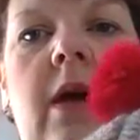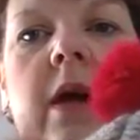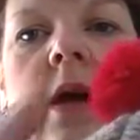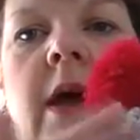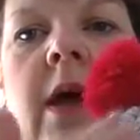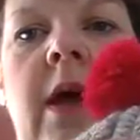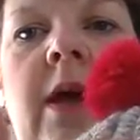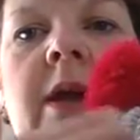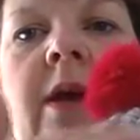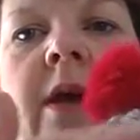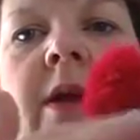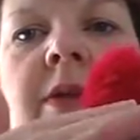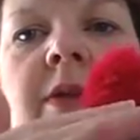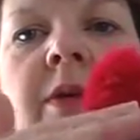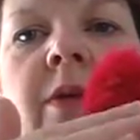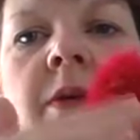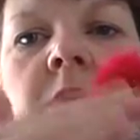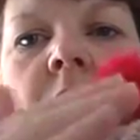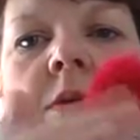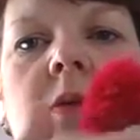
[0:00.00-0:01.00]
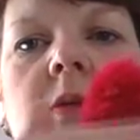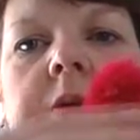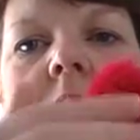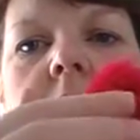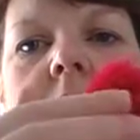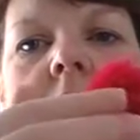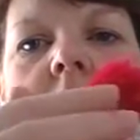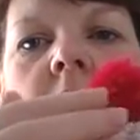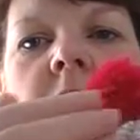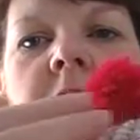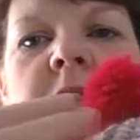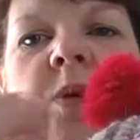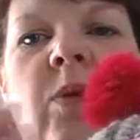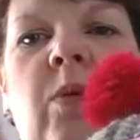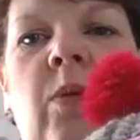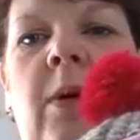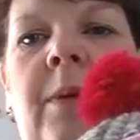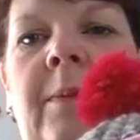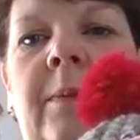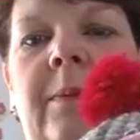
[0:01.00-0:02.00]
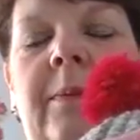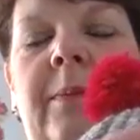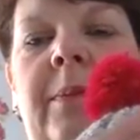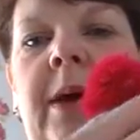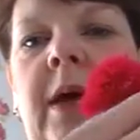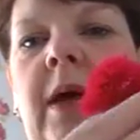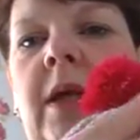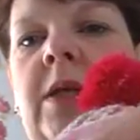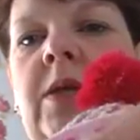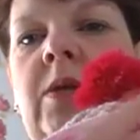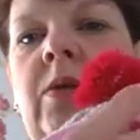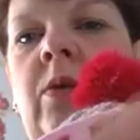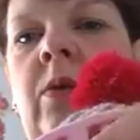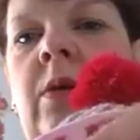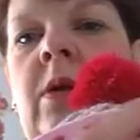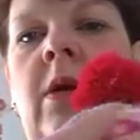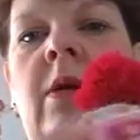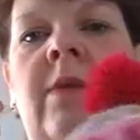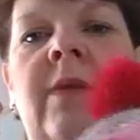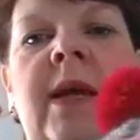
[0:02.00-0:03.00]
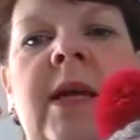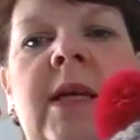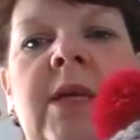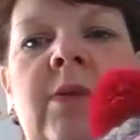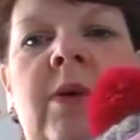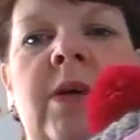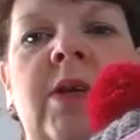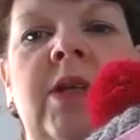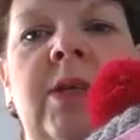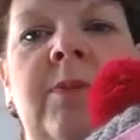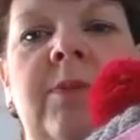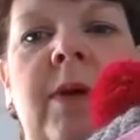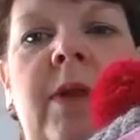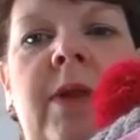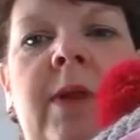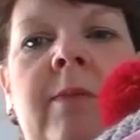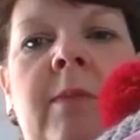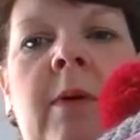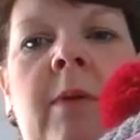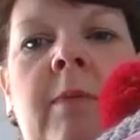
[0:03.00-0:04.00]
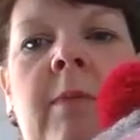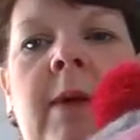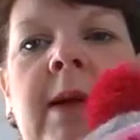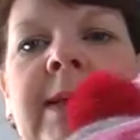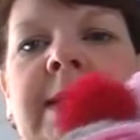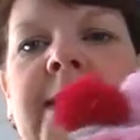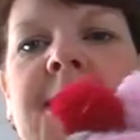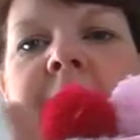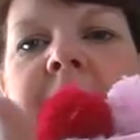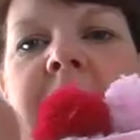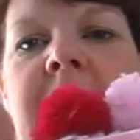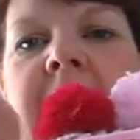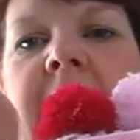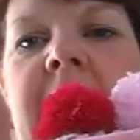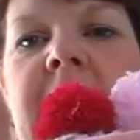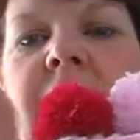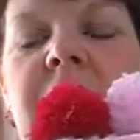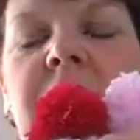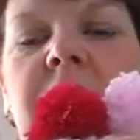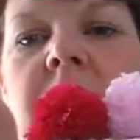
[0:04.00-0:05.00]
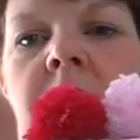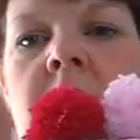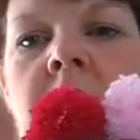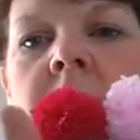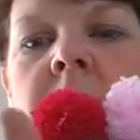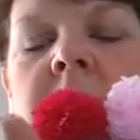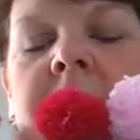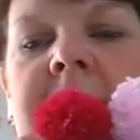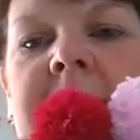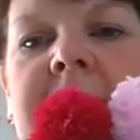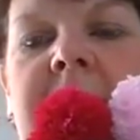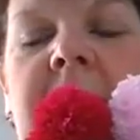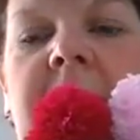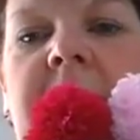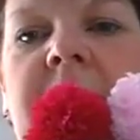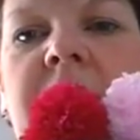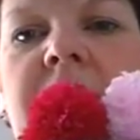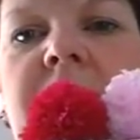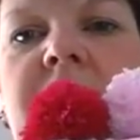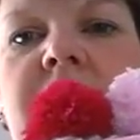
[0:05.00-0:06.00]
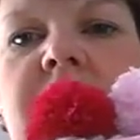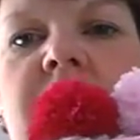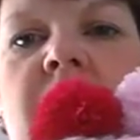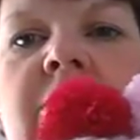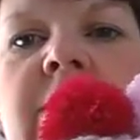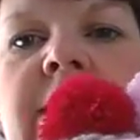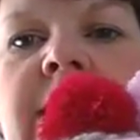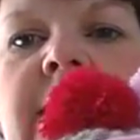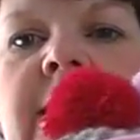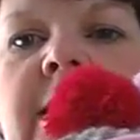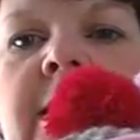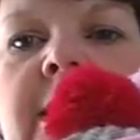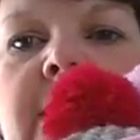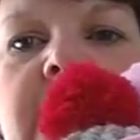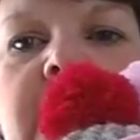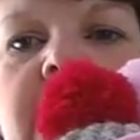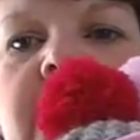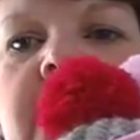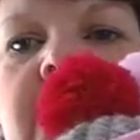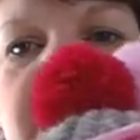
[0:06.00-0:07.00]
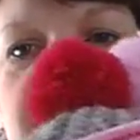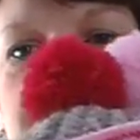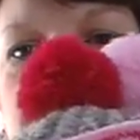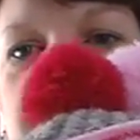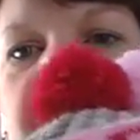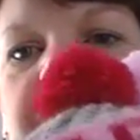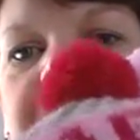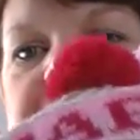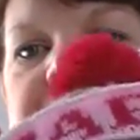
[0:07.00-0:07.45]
and I thought, I don't want buttons all along there, so I just put them on my sash, sorry. So,